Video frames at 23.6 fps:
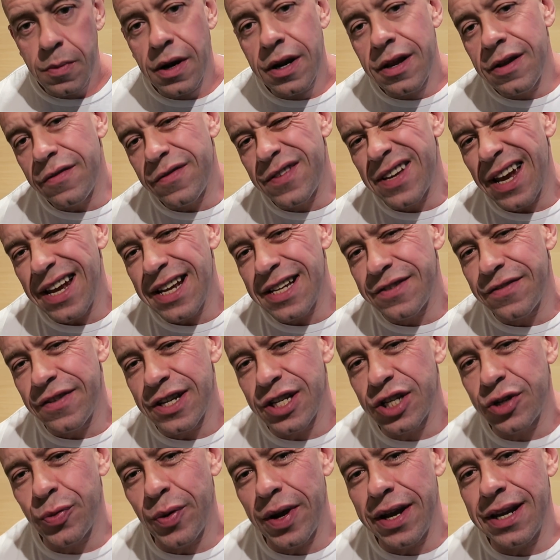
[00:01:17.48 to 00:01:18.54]
Plenty of dates for
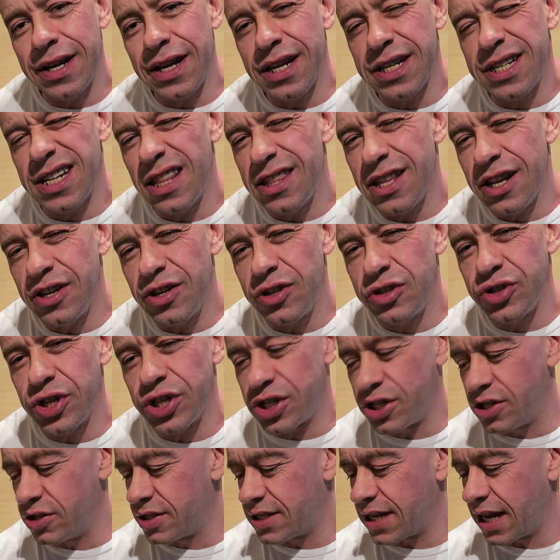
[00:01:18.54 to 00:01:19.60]
sweetness and the
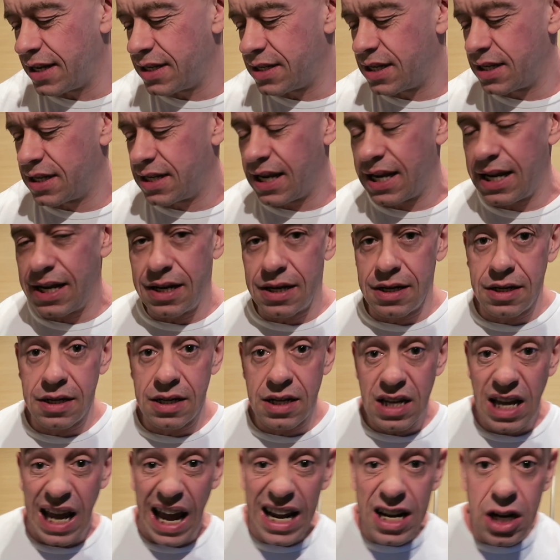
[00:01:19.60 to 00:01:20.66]
nutritional density
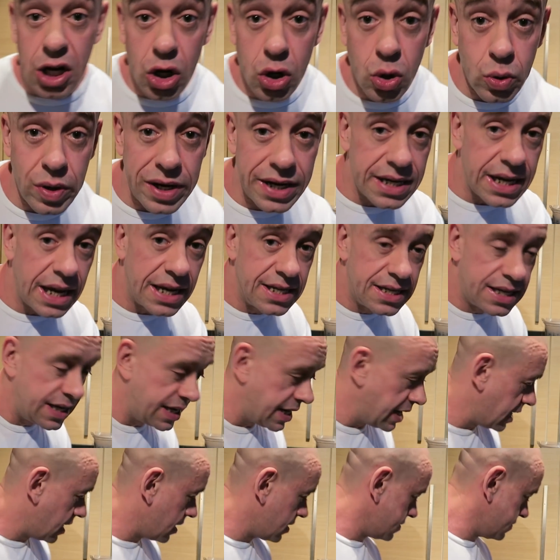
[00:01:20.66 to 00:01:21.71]
and caloric
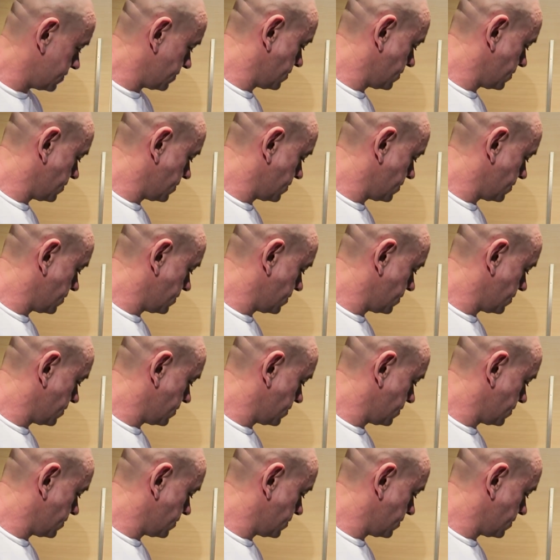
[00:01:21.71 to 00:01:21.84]
density